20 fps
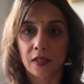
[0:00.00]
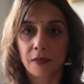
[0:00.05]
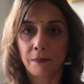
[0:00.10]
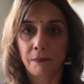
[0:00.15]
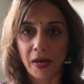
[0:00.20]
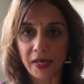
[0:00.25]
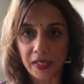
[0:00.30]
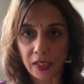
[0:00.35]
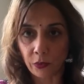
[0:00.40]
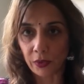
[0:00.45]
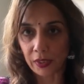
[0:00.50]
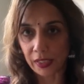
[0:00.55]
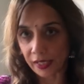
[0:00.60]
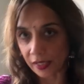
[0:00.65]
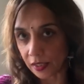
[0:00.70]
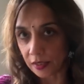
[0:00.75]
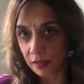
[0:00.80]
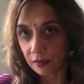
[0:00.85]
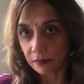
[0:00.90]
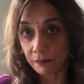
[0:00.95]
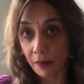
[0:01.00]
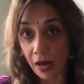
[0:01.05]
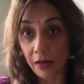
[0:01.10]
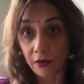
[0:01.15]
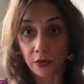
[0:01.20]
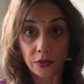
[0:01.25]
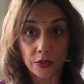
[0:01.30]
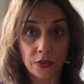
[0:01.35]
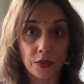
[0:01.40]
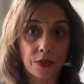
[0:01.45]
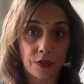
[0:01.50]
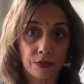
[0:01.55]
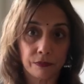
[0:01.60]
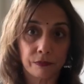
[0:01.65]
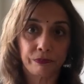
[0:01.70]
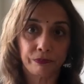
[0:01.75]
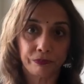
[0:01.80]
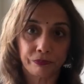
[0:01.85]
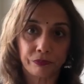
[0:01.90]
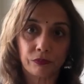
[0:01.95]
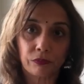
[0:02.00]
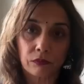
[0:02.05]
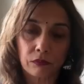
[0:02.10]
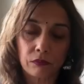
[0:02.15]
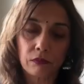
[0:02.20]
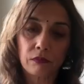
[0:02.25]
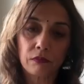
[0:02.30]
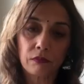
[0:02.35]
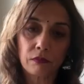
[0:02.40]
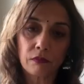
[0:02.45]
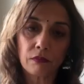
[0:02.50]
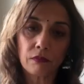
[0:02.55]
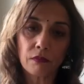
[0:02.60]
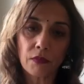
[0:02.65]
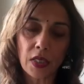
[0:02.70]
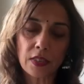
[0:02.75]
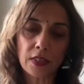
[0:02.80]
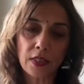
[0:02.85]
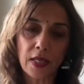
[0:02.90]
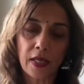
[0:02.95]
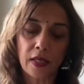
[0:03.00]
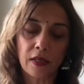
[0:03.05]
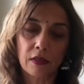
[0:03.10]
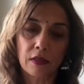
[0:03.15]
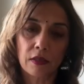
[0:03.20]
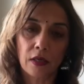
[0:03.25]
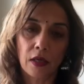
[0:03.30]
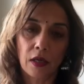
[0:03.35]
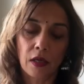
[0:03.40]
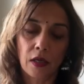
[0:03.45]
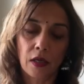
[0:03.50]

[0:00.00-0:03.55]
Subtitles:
money-related matters, because they can